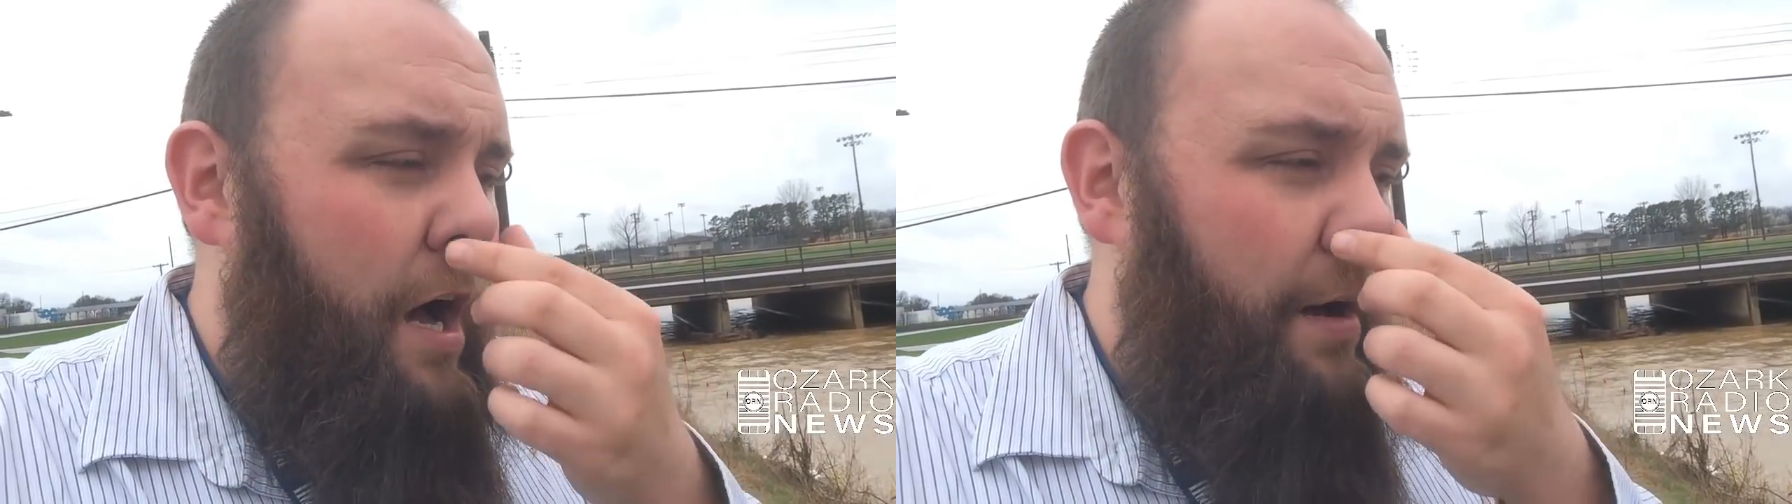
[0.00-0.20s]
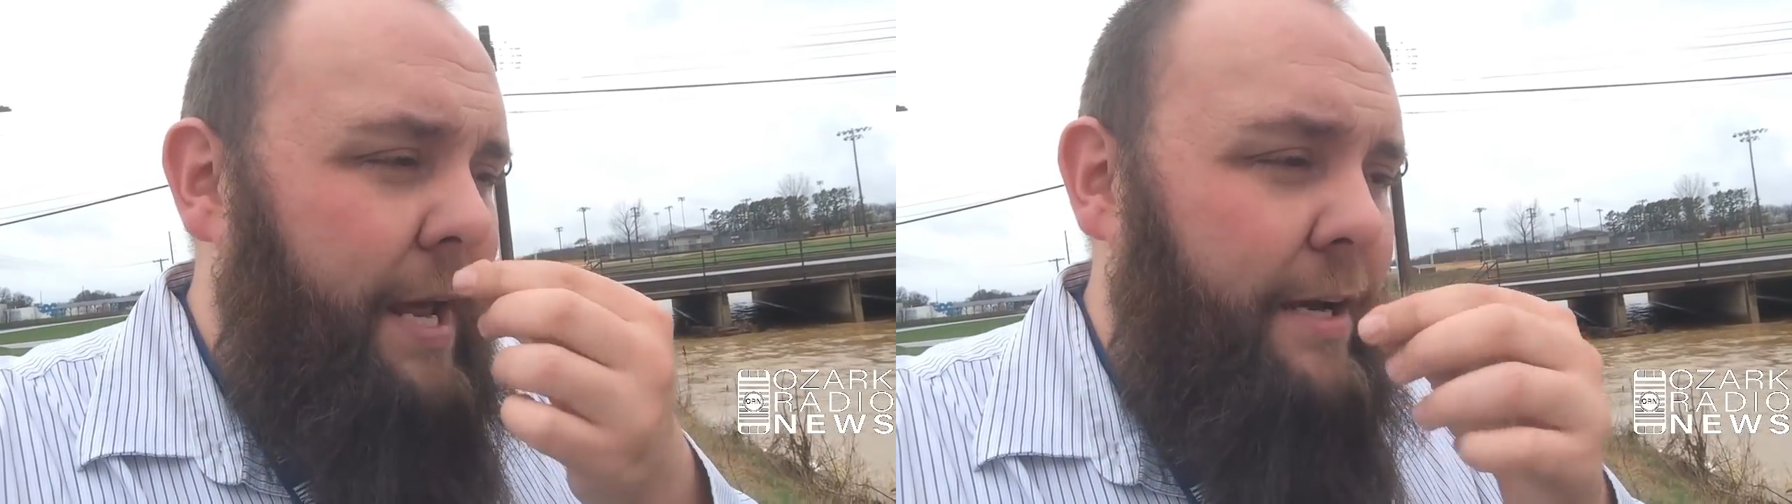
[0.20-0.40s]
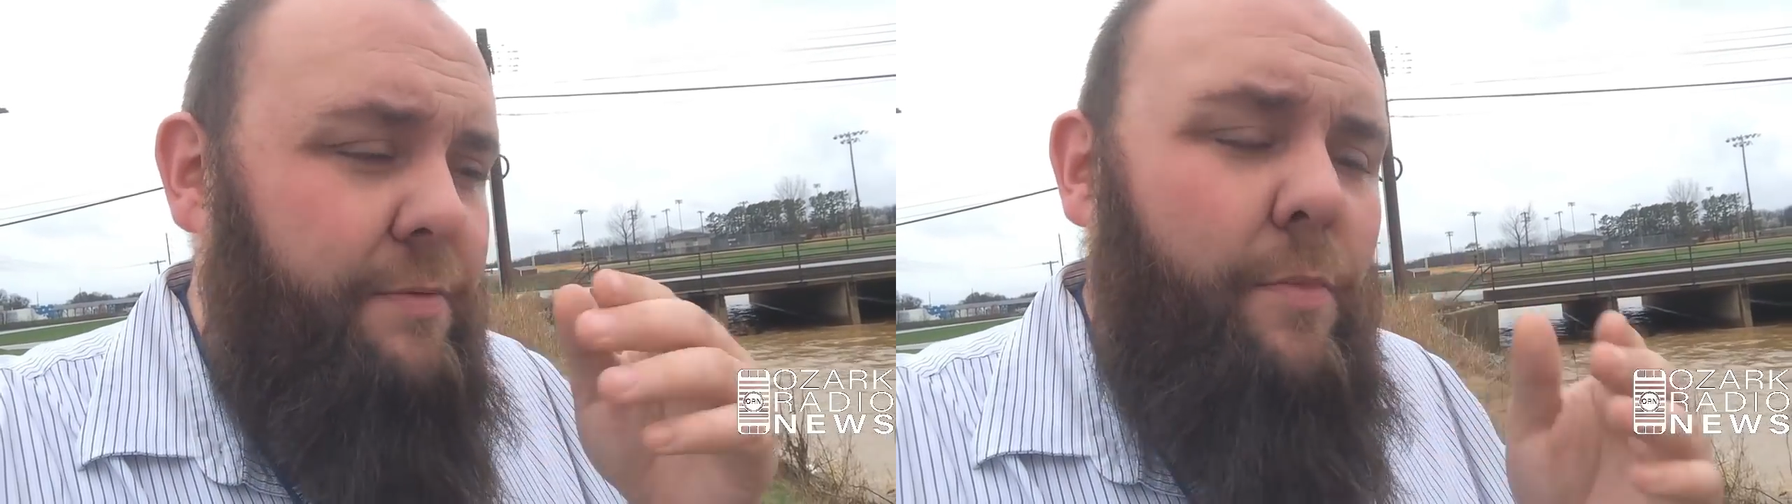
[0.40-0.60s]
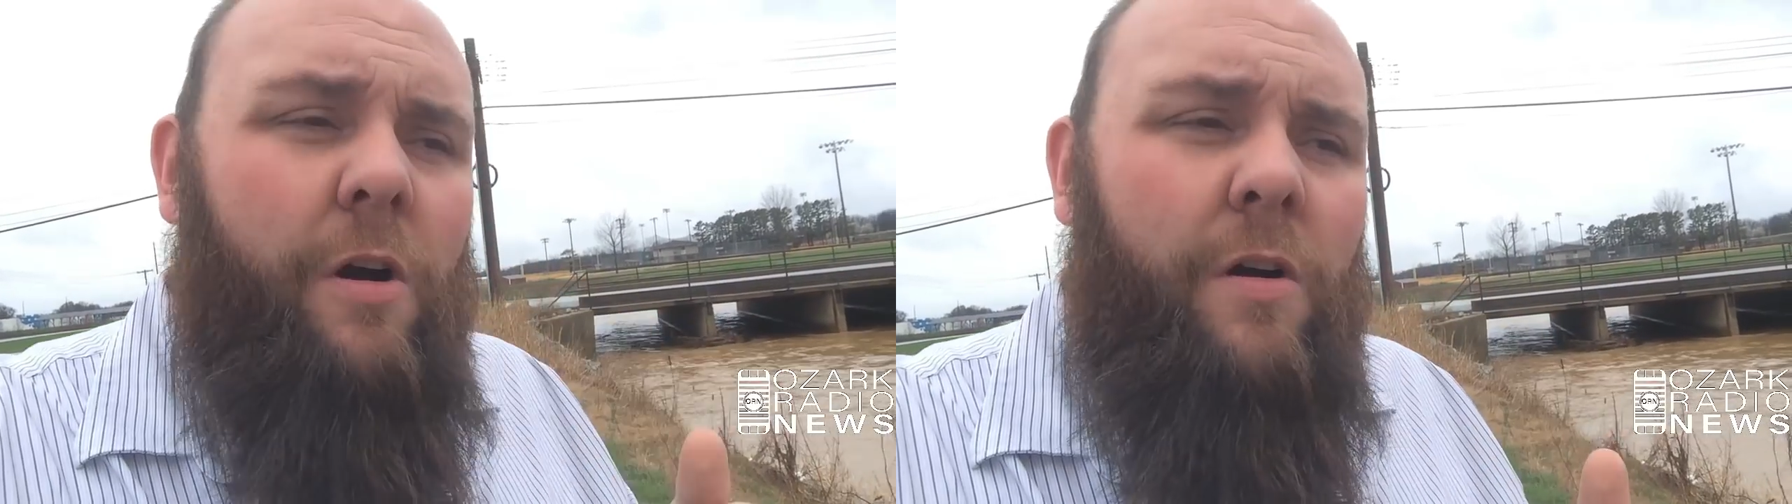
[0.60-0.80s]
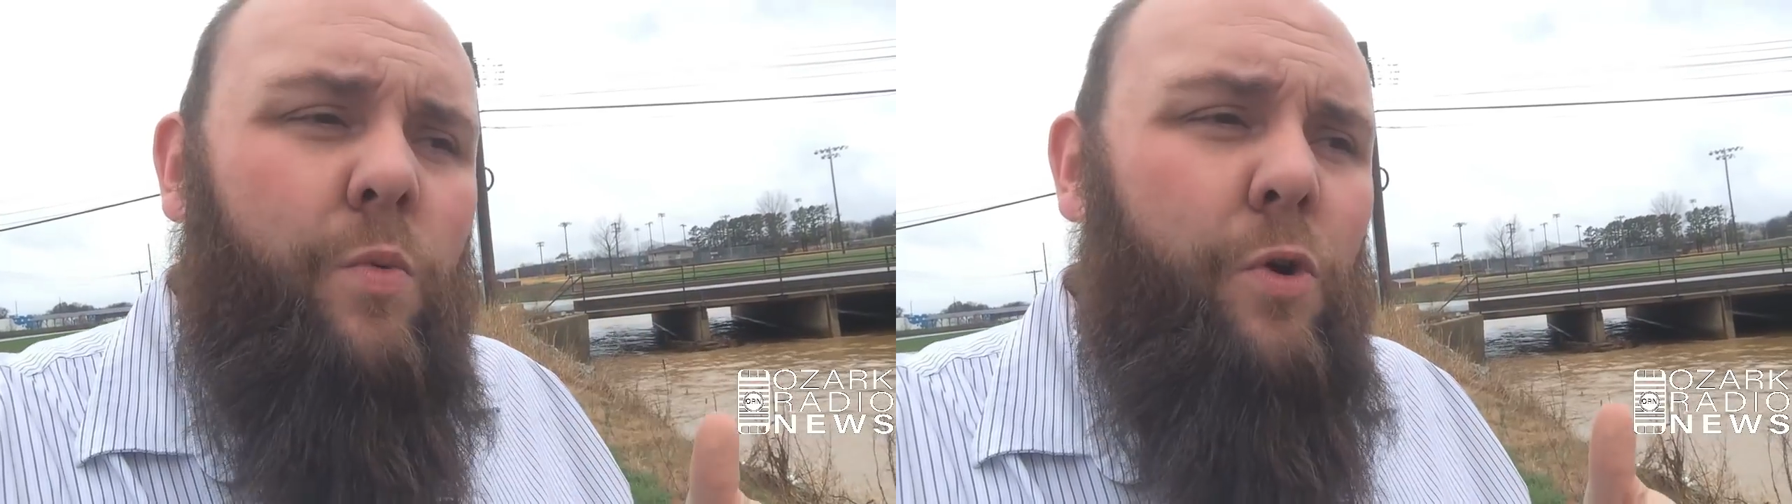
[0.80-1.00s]
Um, now,
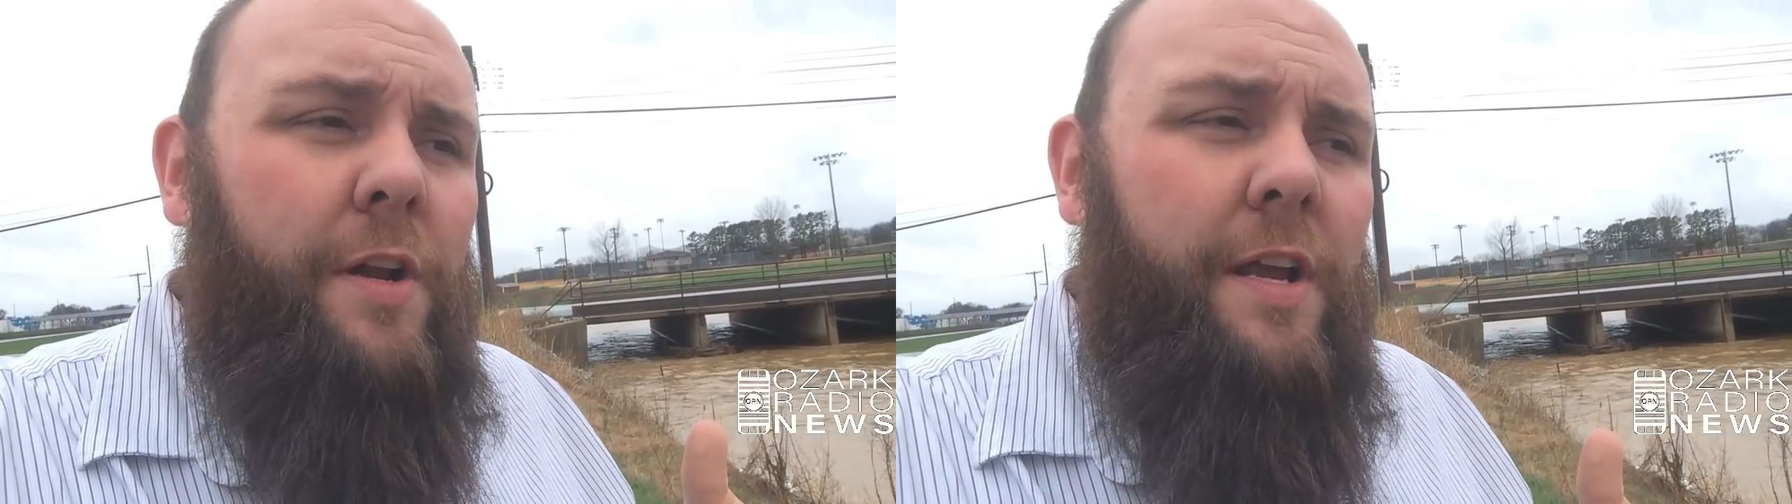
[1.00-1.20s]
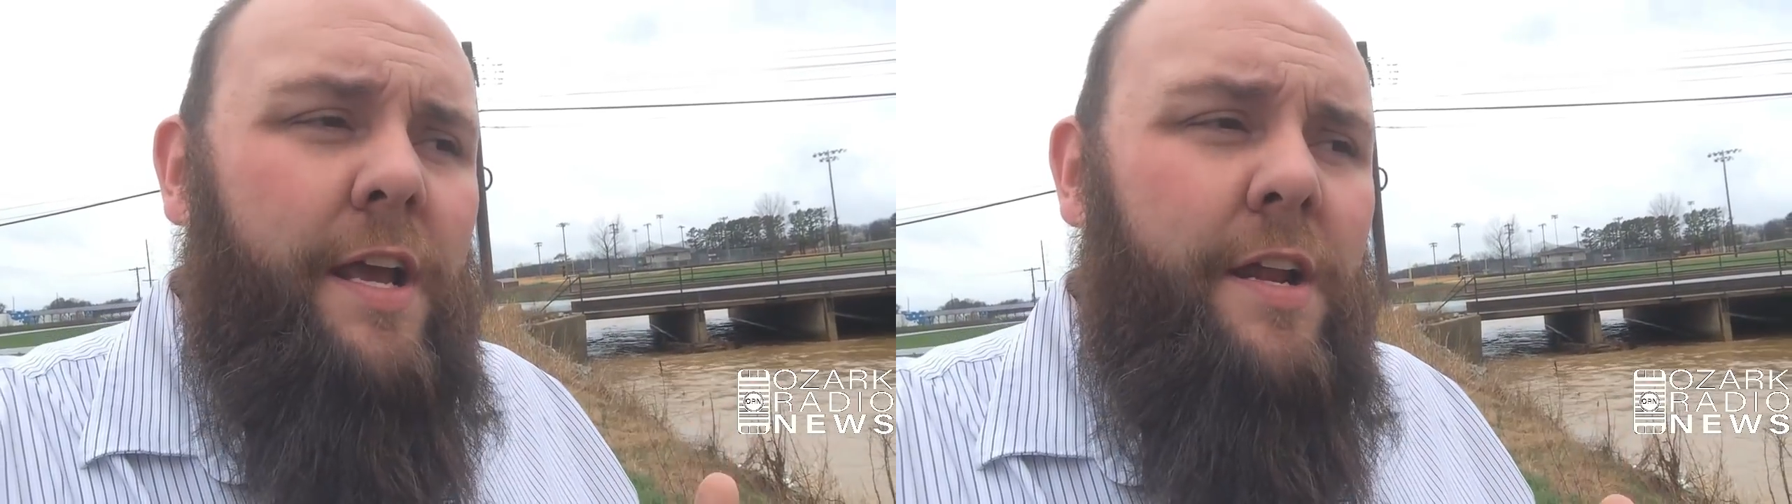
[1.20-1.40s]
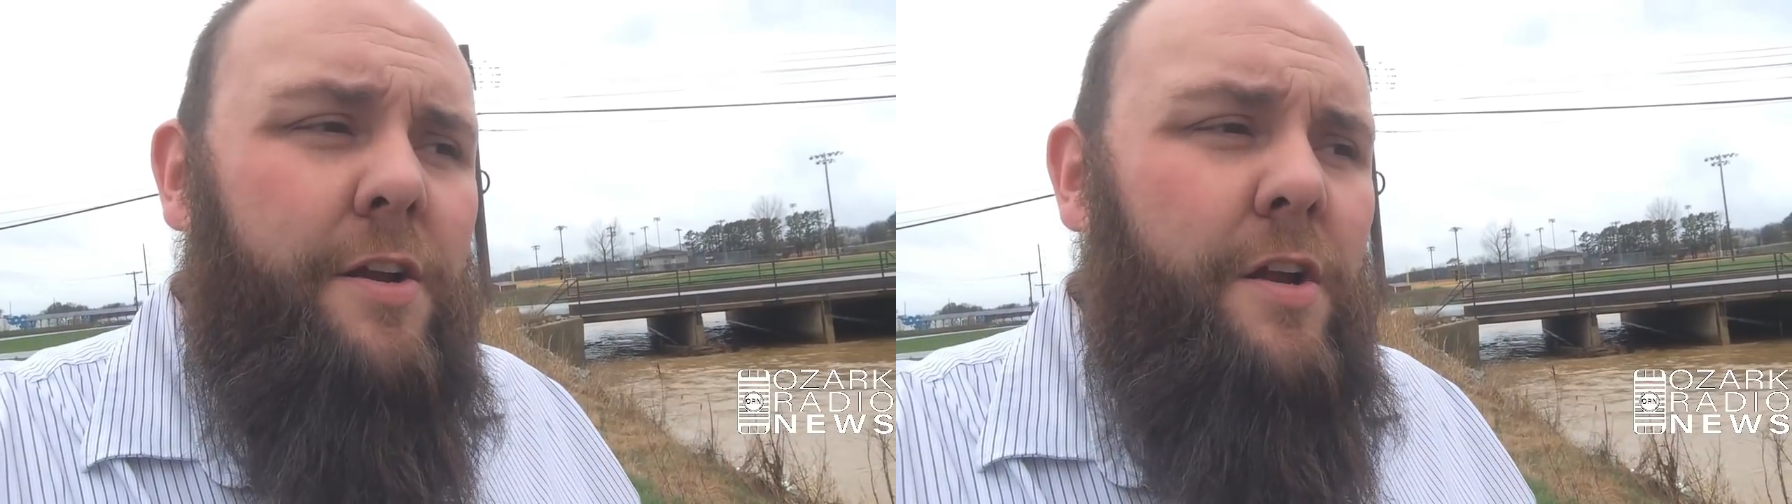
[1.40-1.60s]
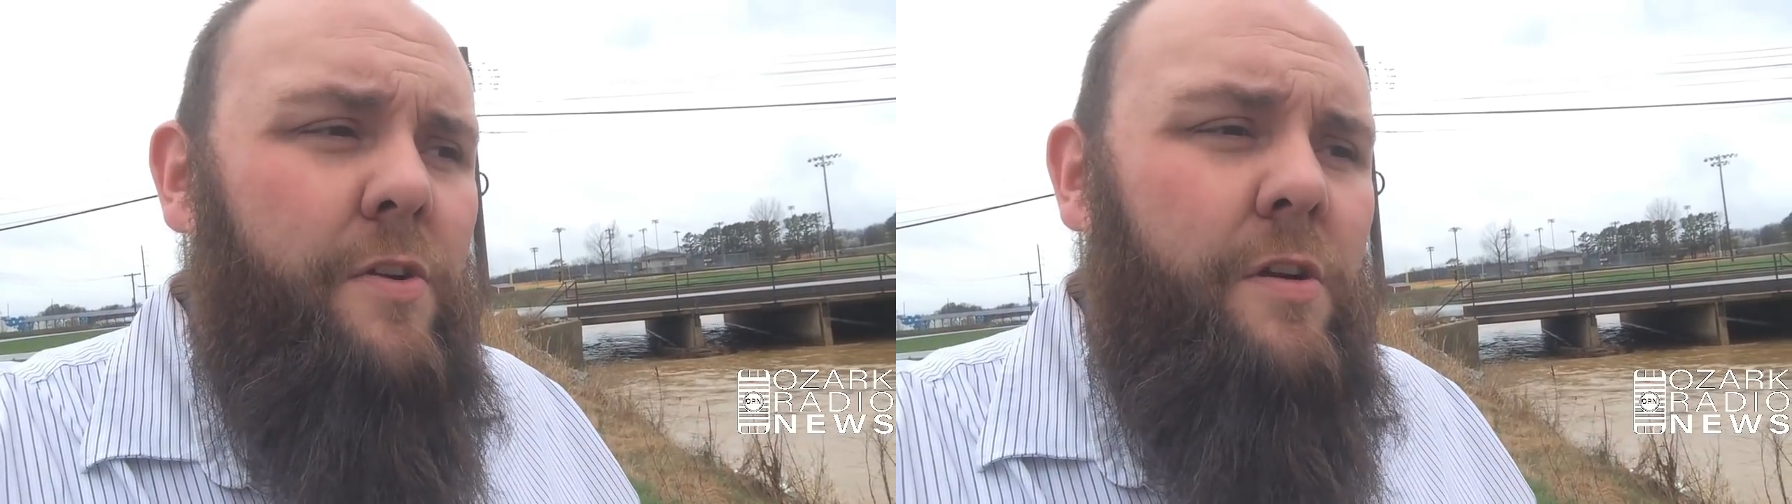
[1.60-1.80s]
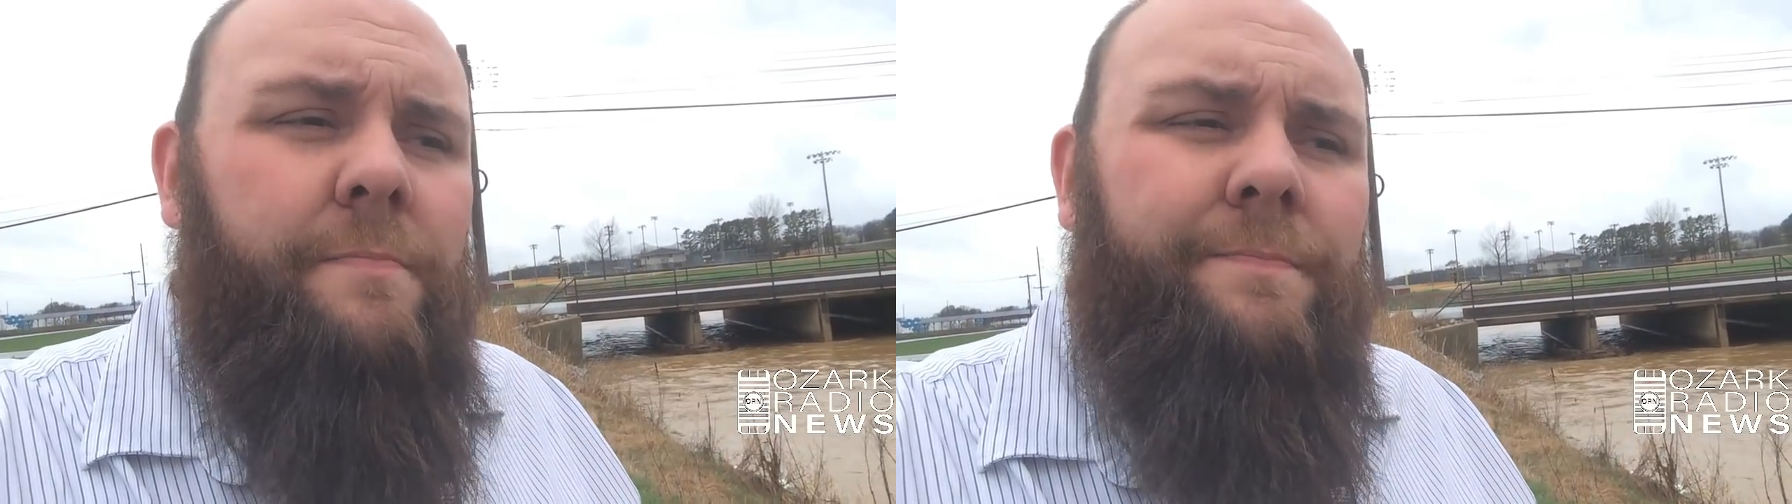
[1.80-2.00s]
tomorrow we're going to get
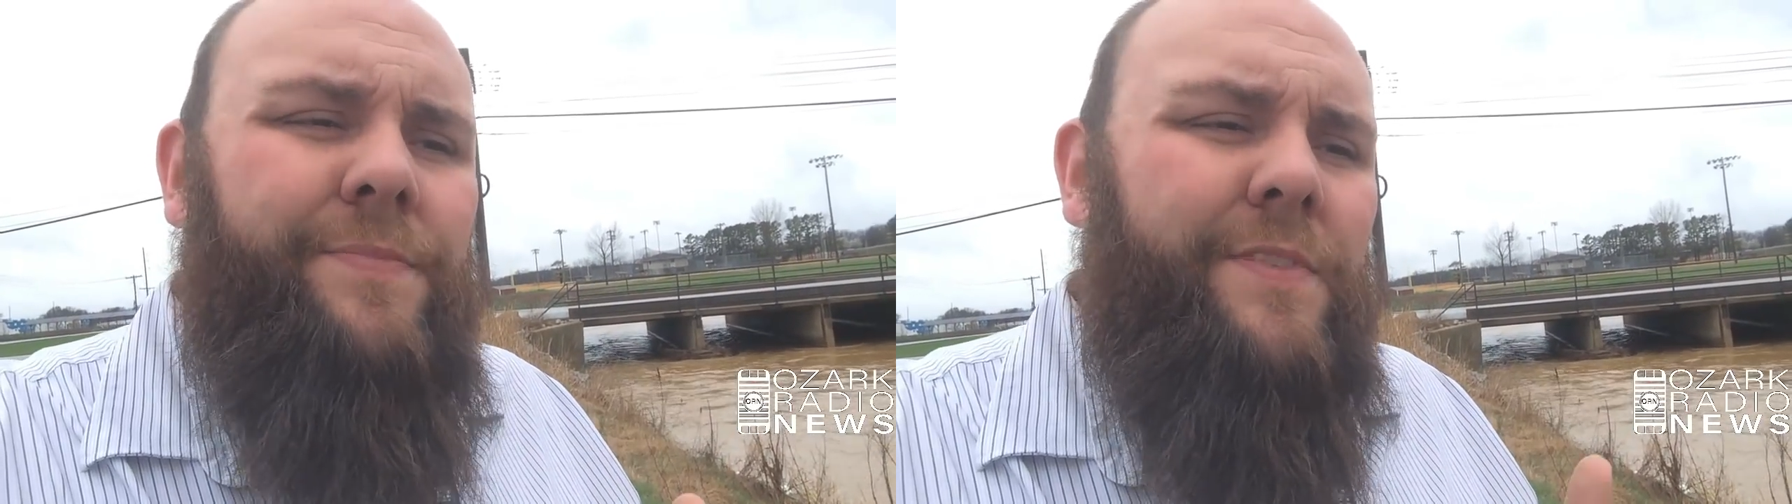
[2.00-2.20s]
another